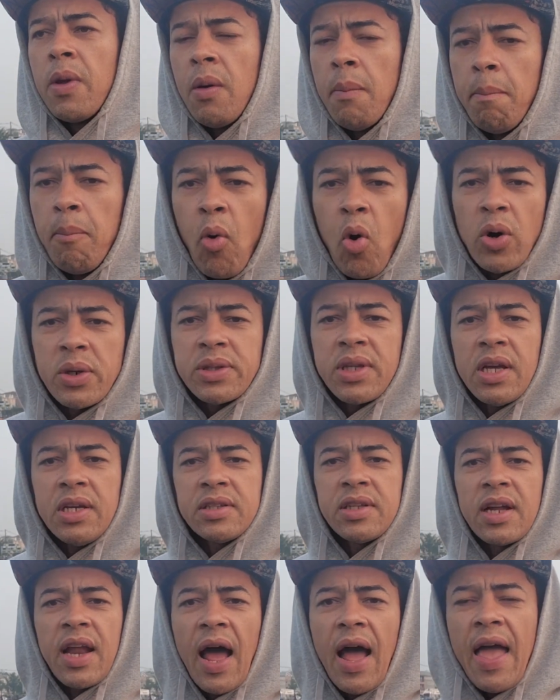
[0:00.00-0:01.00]
more things
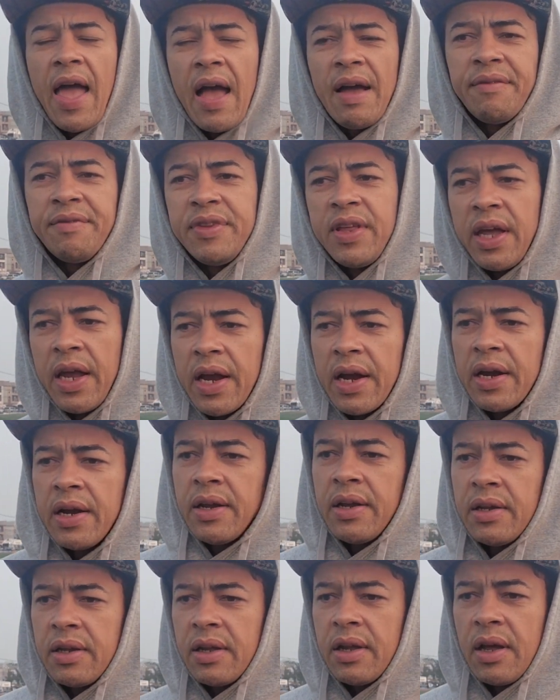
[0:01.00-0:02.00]
that I have there,
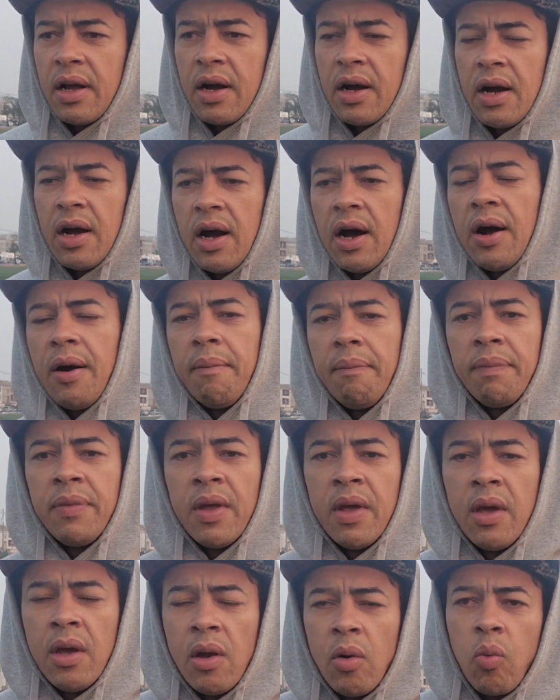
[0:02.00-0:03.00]

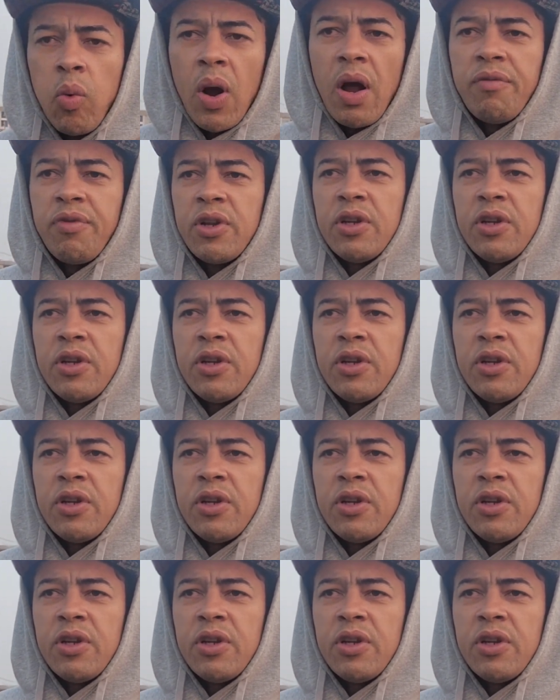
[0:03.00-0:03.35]
where I